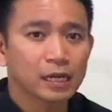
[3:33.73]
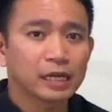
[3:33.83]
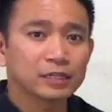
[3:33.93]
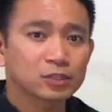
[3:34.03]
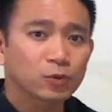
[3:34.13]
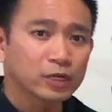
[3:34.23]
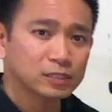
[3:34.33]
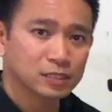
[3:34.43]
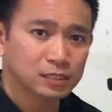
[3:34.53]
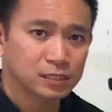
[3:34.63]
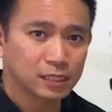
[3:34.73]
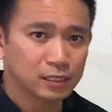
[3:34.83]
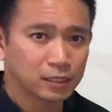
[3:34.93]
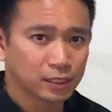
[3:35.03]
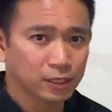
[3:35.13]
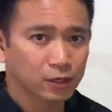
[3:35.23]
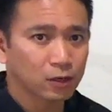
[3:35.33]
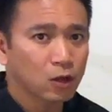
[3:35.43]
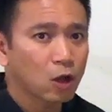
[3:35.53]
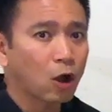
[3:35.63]
In the 2016
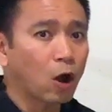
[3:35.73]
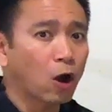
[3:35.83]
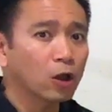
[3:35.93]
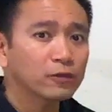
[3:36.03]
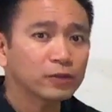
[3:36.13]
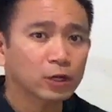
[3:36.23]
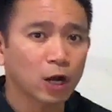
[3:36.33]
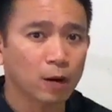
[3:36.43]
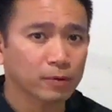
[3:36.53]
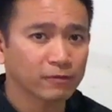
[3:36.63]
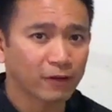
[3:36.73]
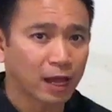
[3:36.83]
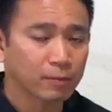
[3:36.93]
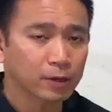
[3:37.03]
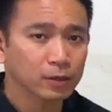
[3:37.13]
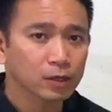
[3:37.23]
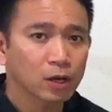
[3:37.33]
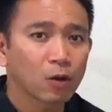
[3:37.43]
year, all of their carbon fiber